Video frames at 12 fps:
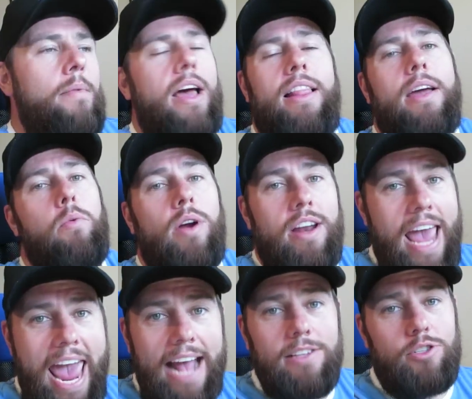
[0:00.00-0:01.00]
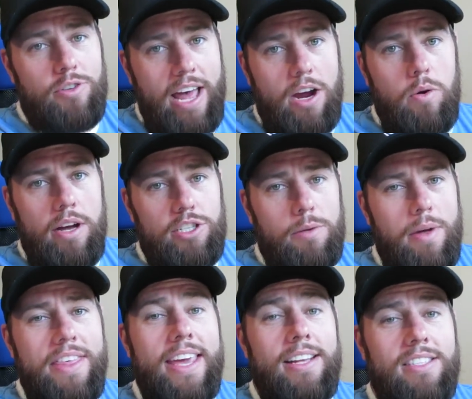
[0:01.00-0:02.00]
Not like we're gonna answer that question, but I
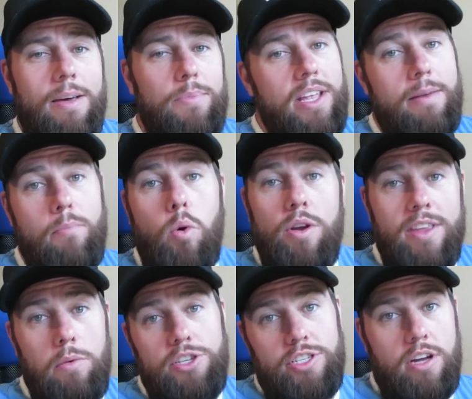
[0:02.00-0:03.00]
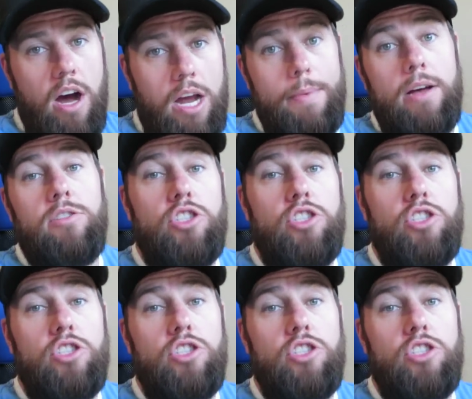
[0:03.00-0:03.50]
think it's something important that we should talk about.